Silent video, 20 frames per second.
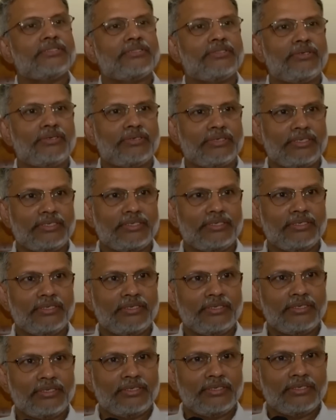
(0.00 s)
Okay,
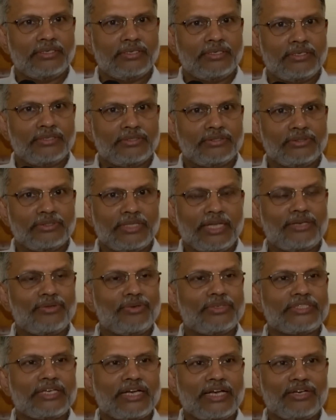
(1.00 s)
so that will
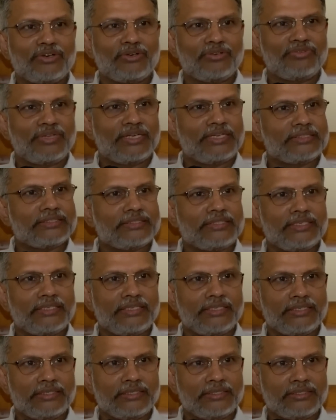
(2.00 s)
start on
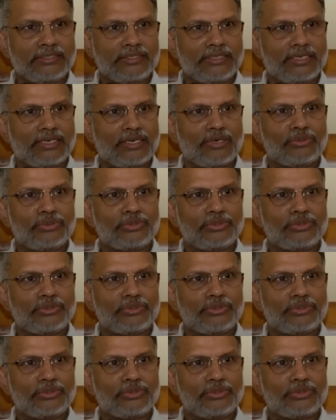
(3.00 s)
Wednesday around